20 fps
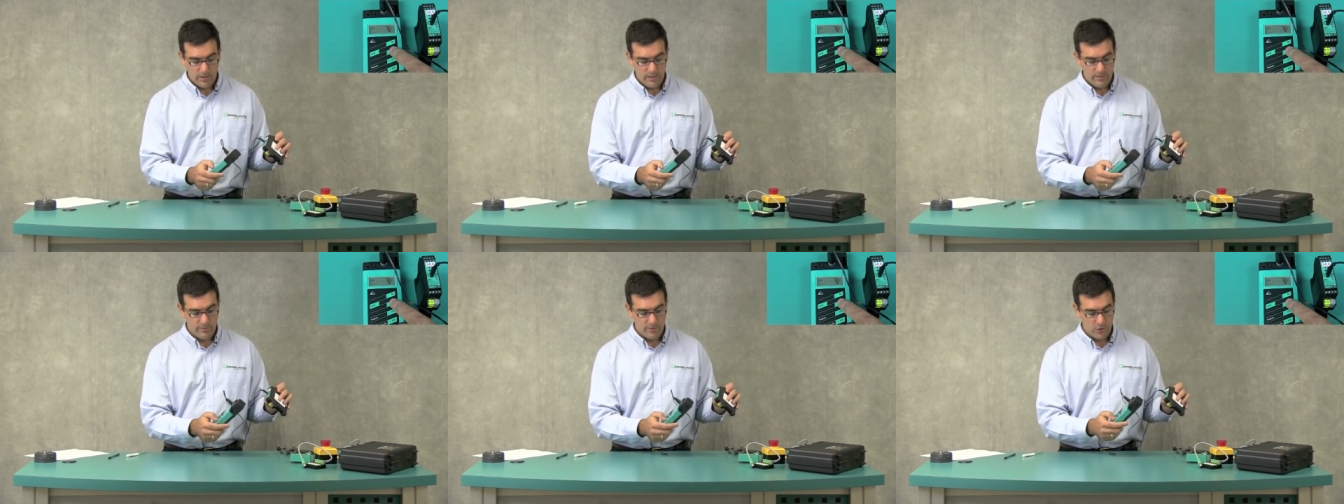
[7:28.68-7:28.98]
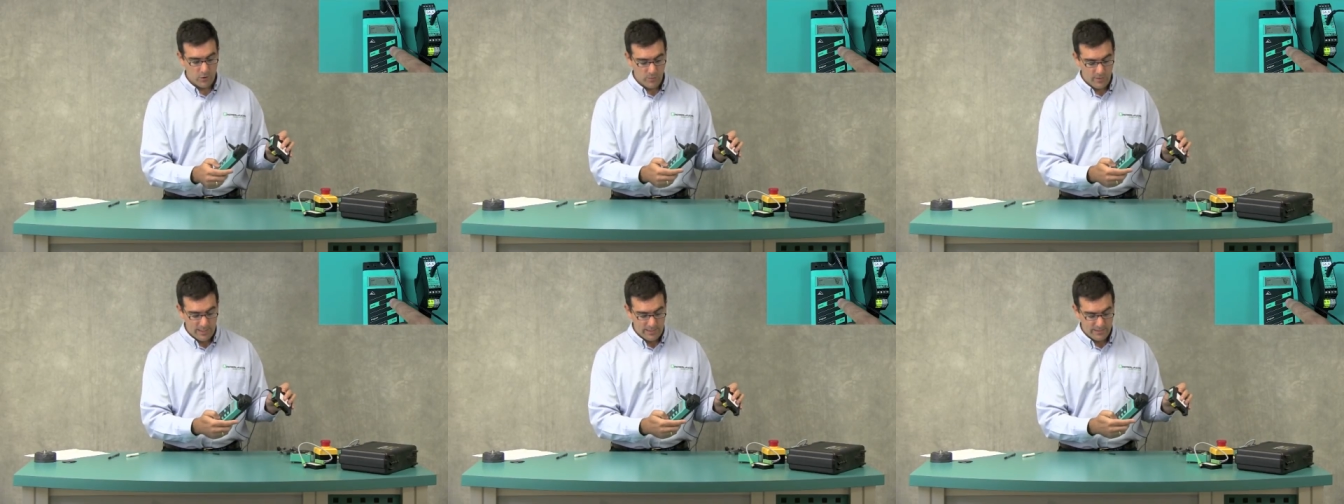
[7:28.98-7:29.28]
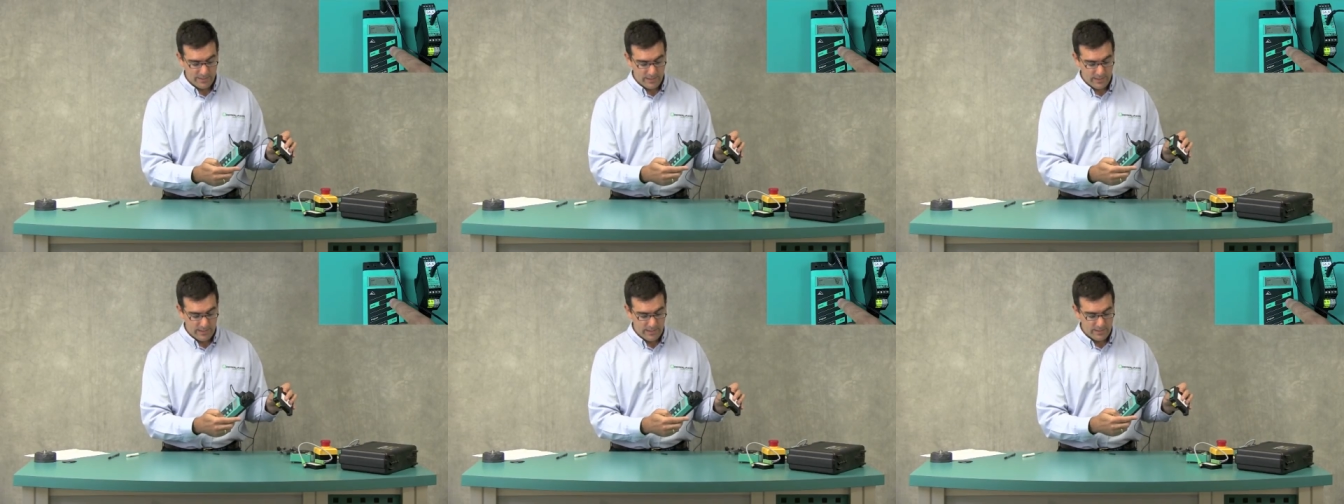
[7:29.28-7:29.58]
I'm going to go
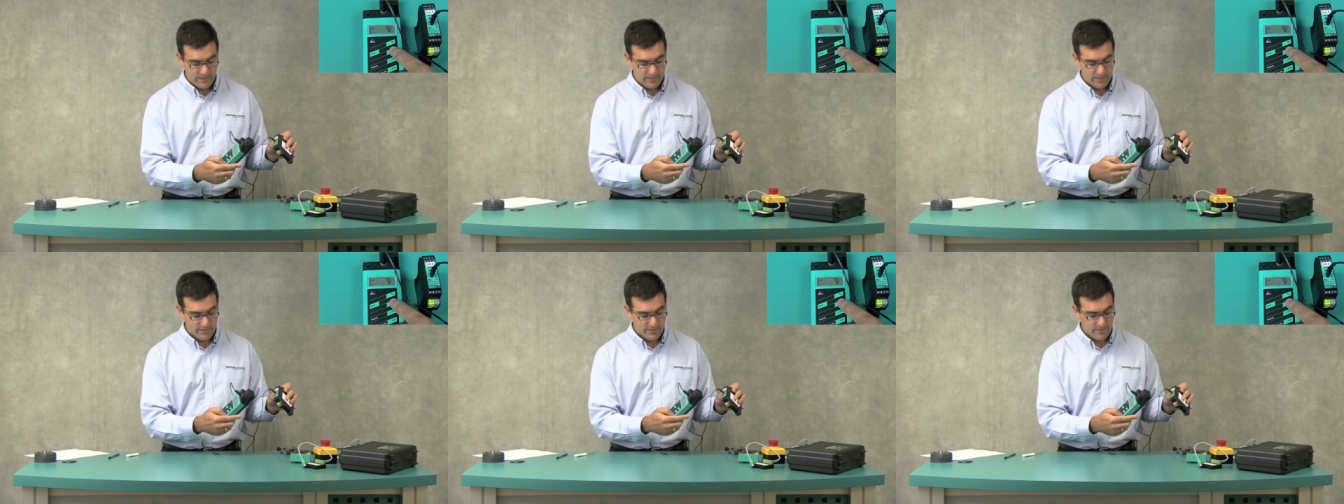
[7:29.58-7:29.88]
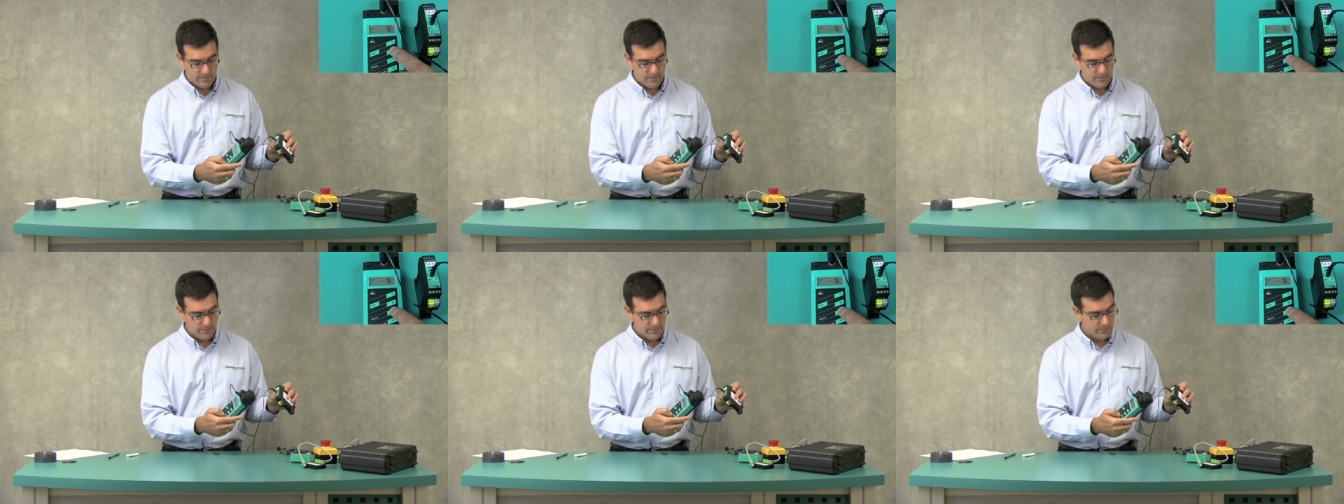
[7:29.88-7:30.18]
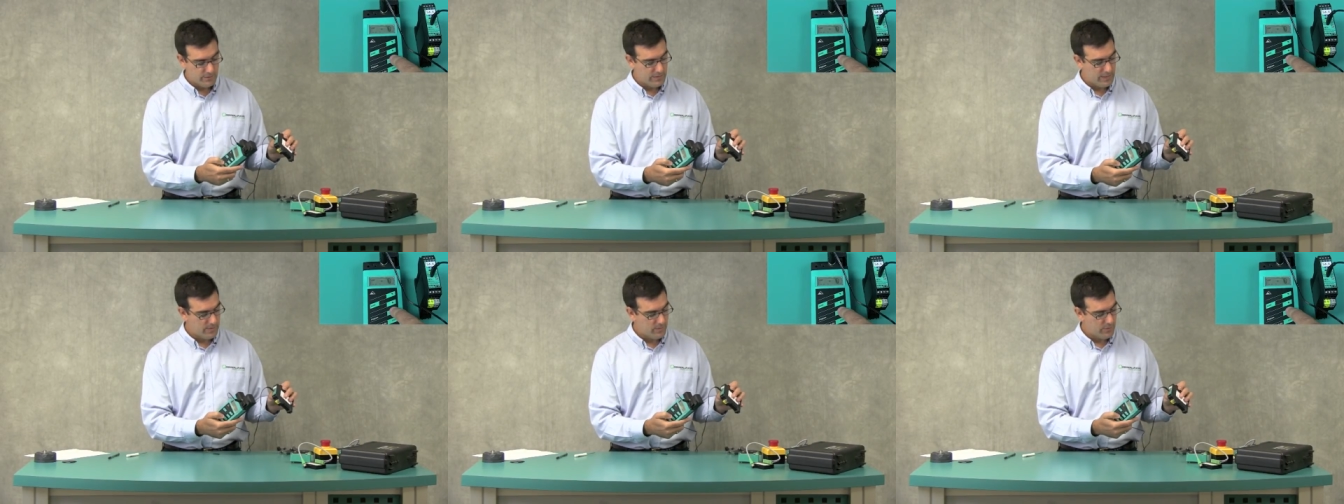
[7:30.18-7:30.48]
back to 8,
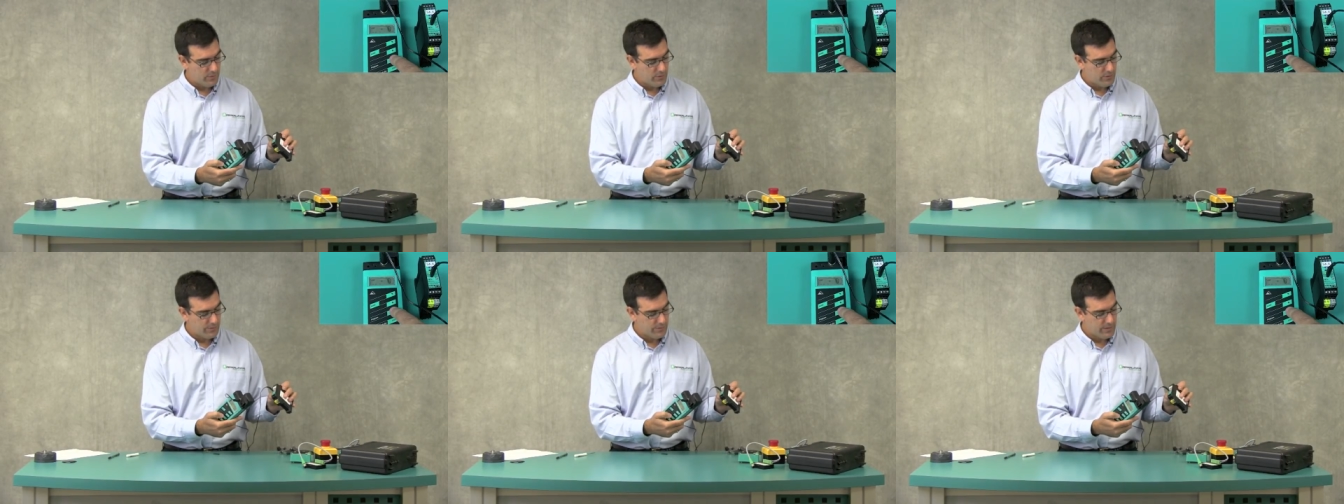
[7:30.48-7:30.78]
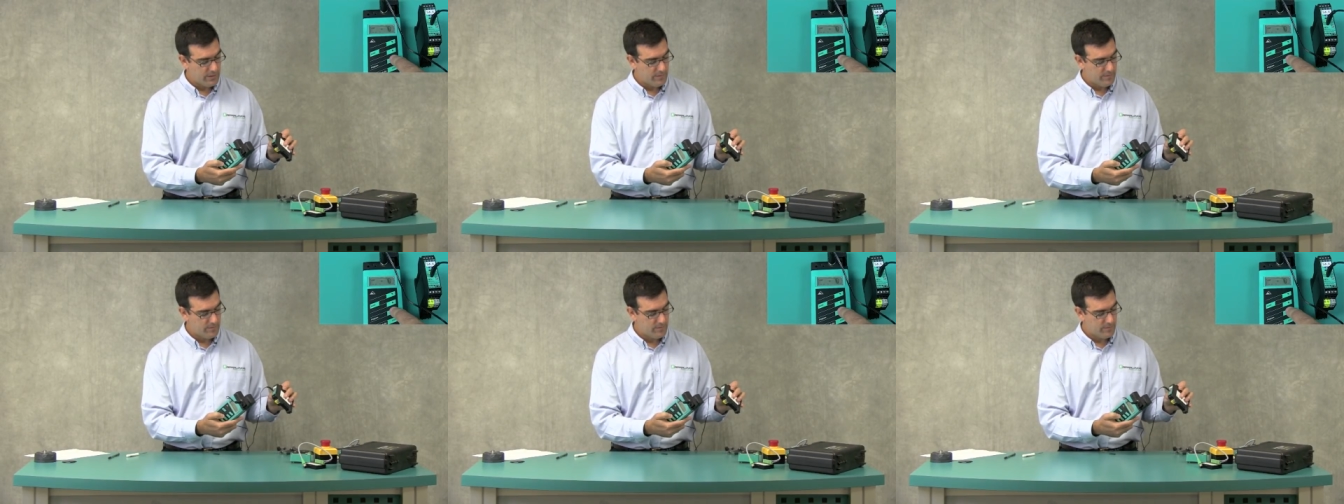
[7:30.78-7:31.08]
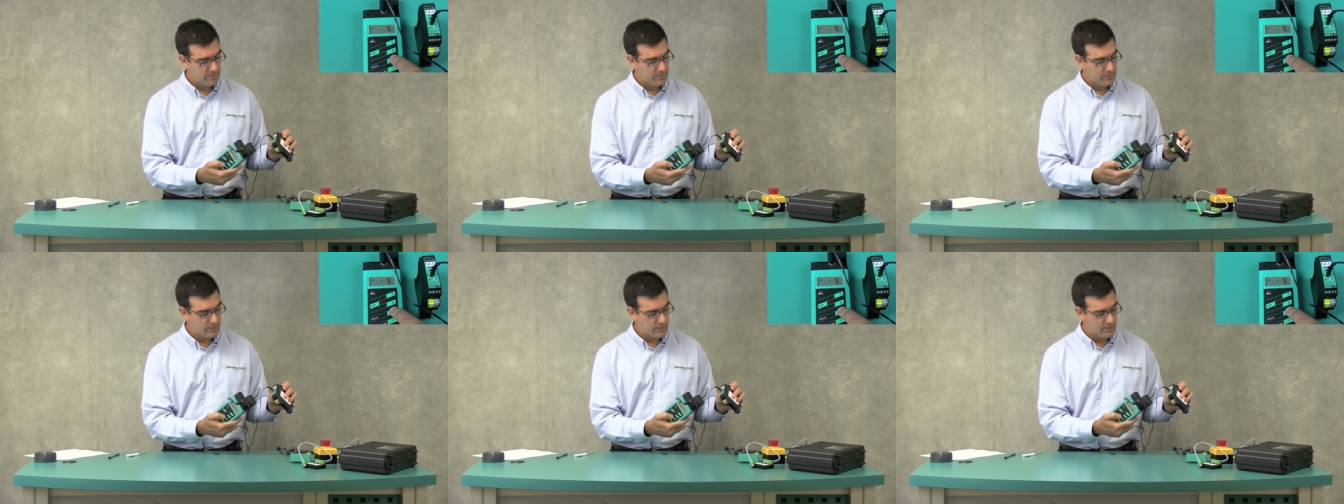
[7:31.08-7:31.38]
do that program.
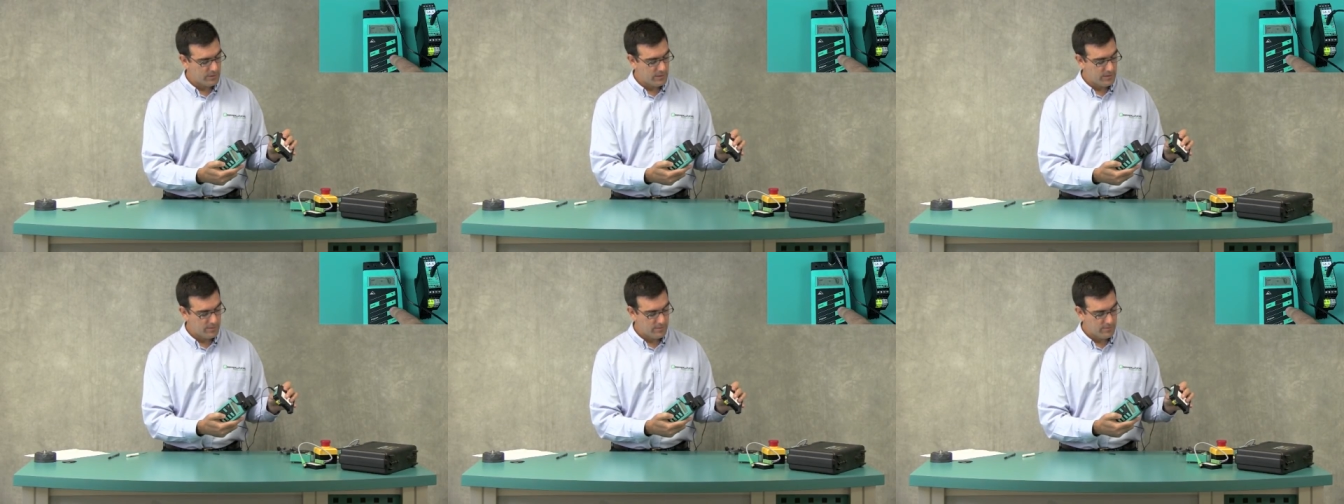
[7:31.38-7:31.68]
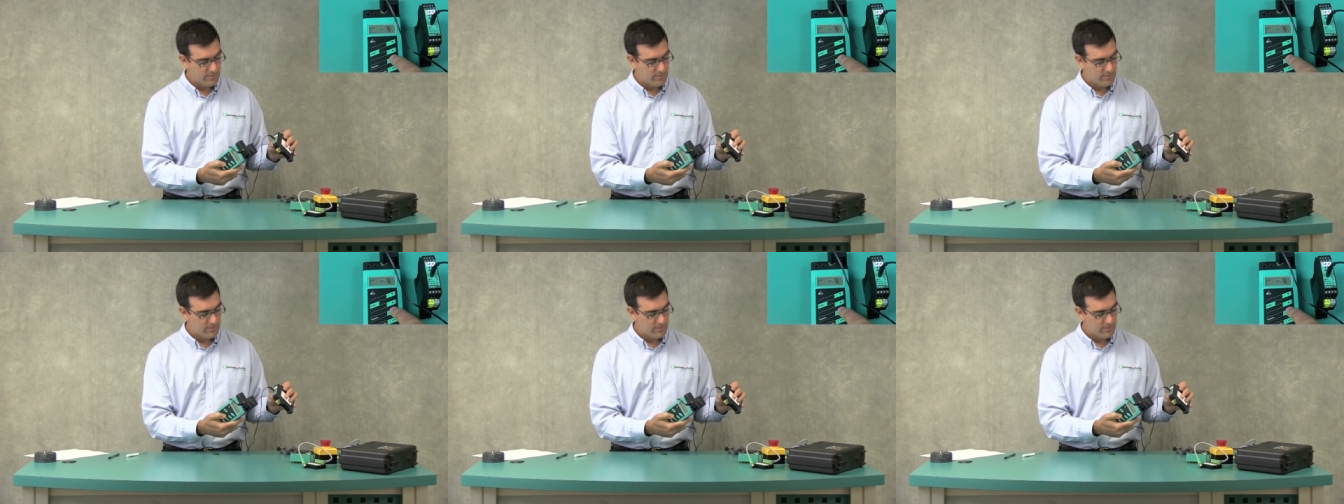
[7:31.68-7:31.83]
Okay.